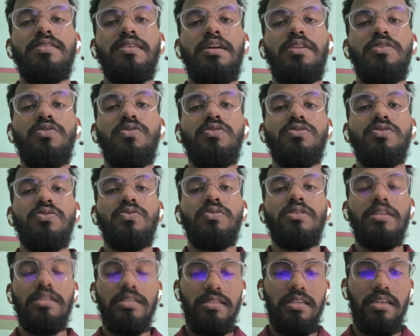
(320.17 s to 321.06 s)
and also
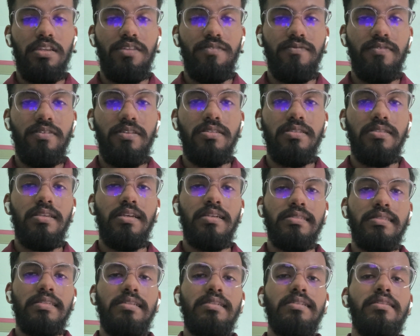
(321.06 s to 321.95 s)
the designing phase,
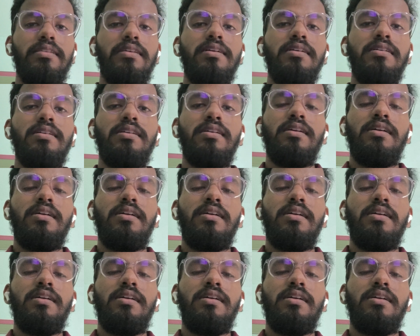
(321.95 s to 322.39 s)
etc.